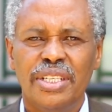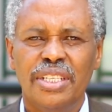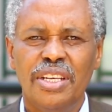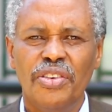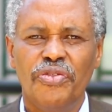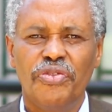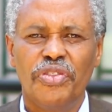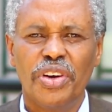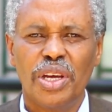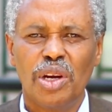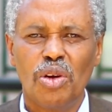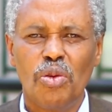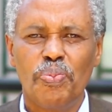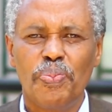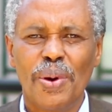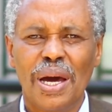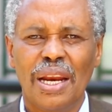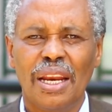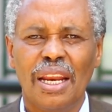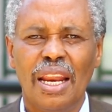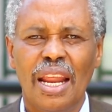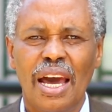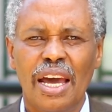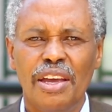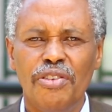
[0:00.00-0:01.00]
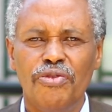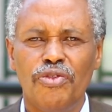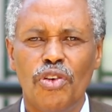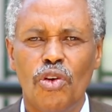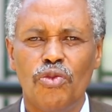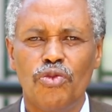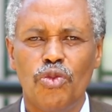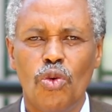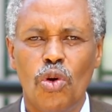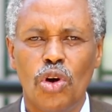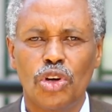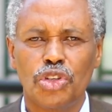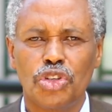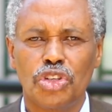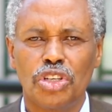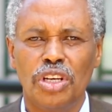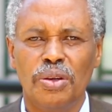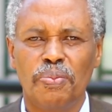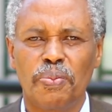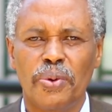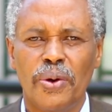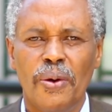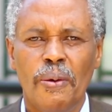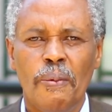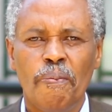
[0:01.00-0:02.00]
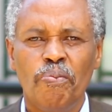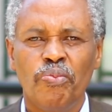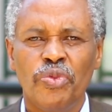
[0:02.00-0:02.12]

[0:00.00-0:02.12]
develop a life of worship